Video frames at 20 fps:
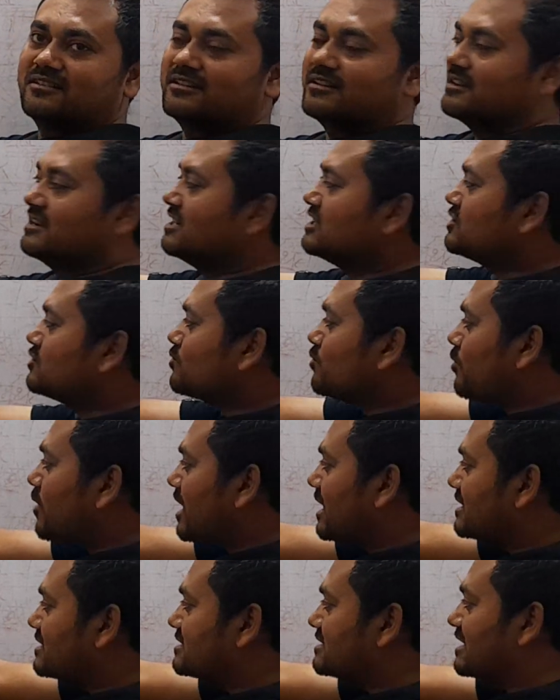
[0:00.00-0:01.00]
it
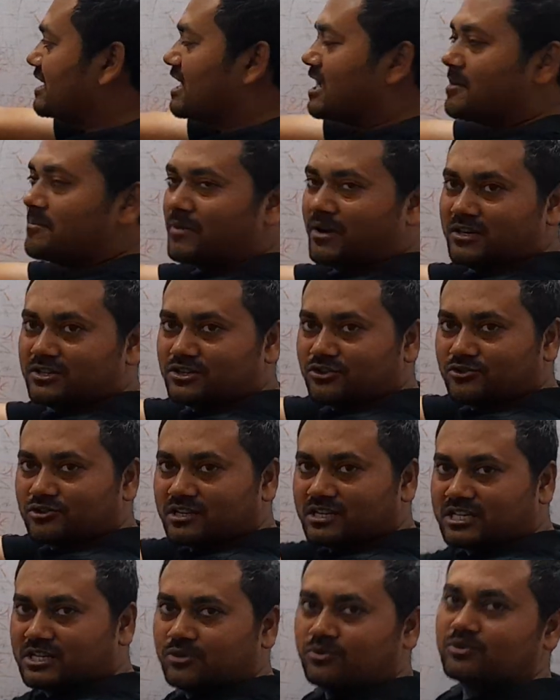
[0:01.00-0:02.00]
was able to
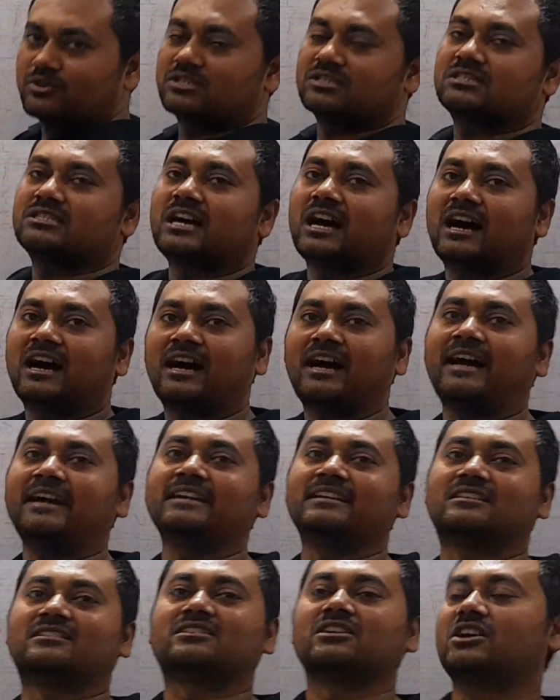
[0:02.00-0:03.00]
reduce the
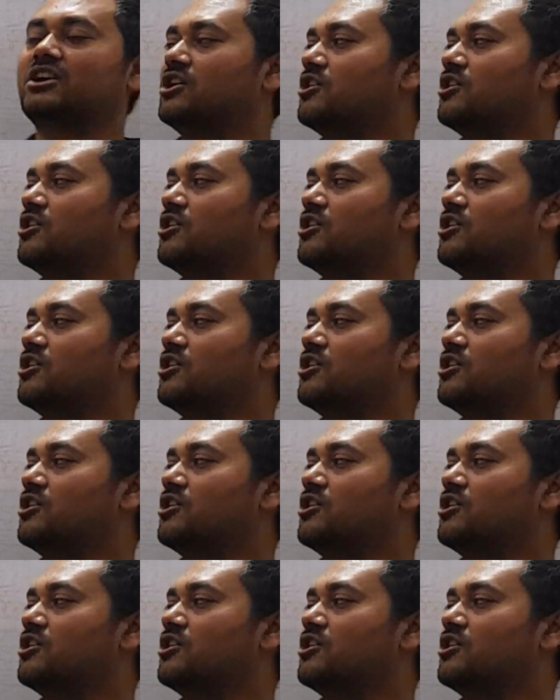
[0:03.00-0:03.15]
height